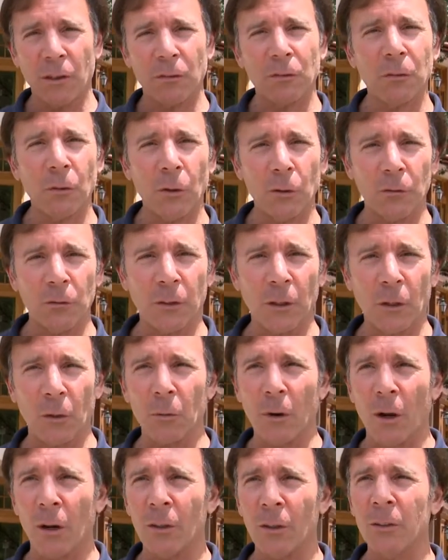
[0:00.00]
of Fruitville
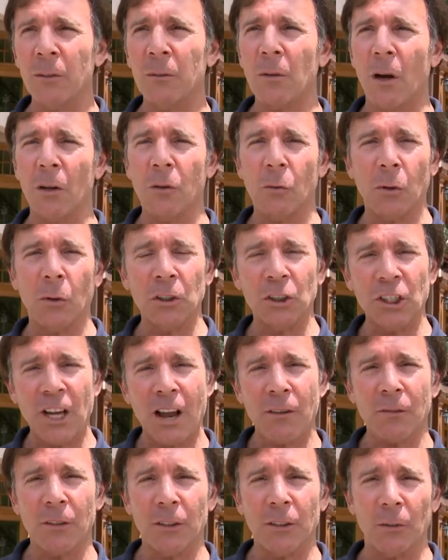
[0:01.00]
Road on Orange
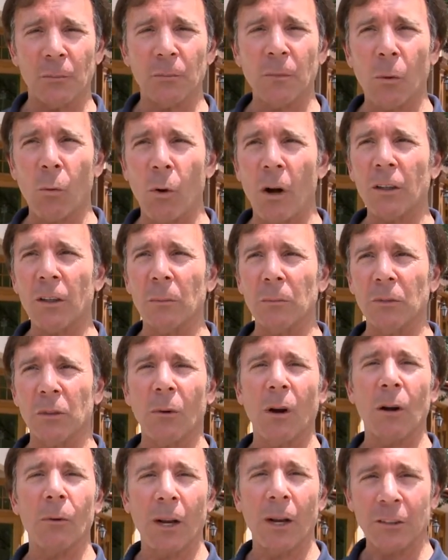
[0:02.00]
Avenue. Welcome to
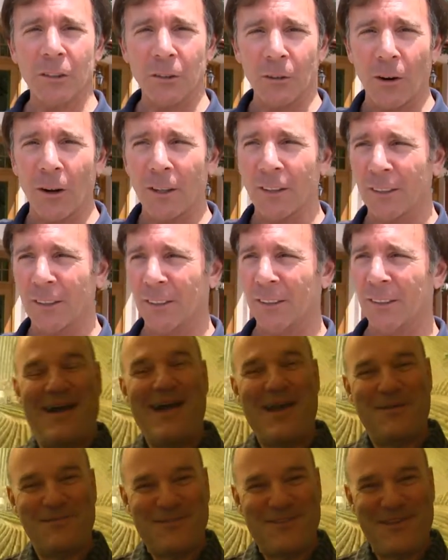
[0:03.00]
our restaurant.
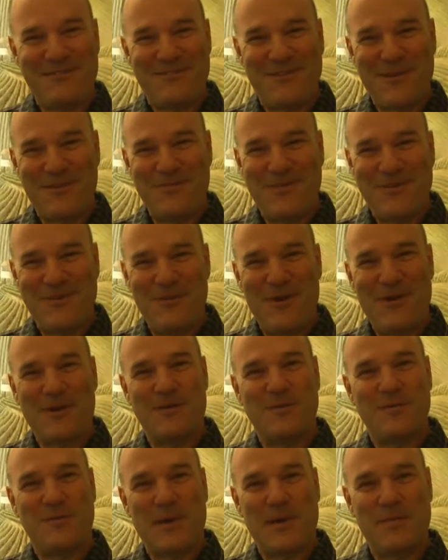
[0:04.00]
Hi, I'm Jeff Rubin.
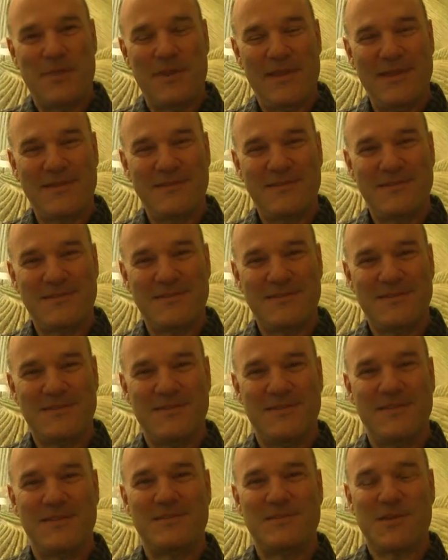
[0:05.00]
Welcome to my place.
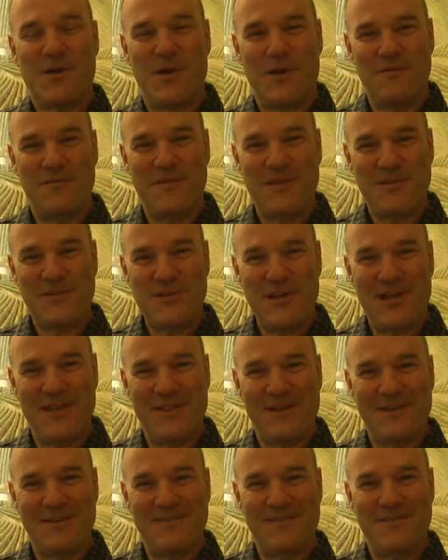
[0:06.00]
It's called
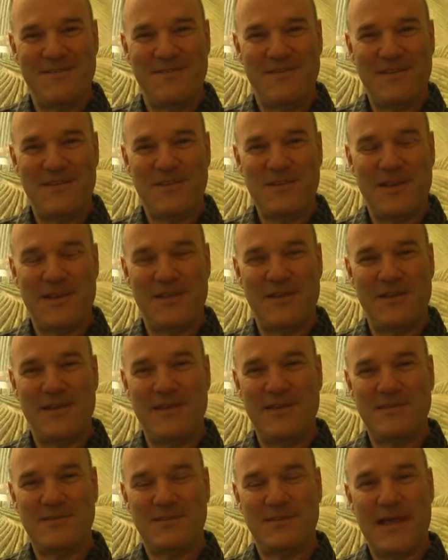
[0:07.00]
Vincella.
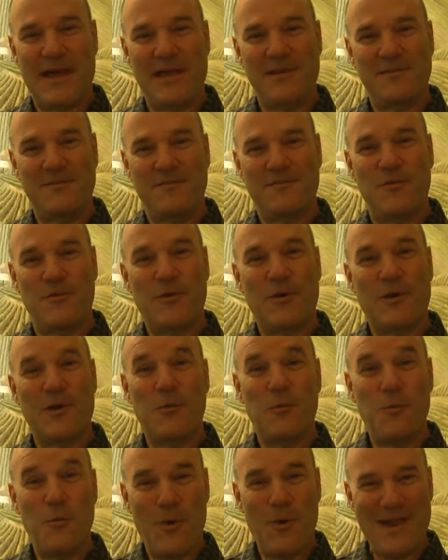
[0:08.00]
Vincella is Latin for
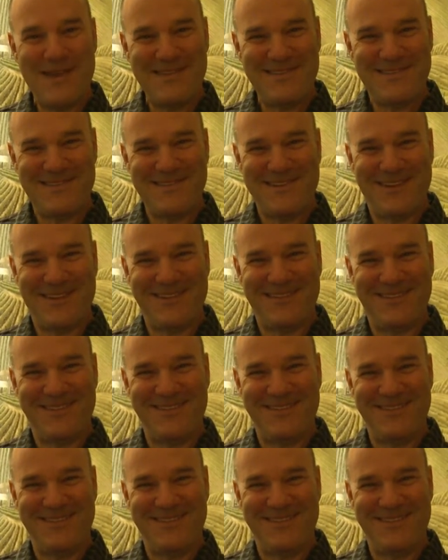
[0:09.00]
wine cellar.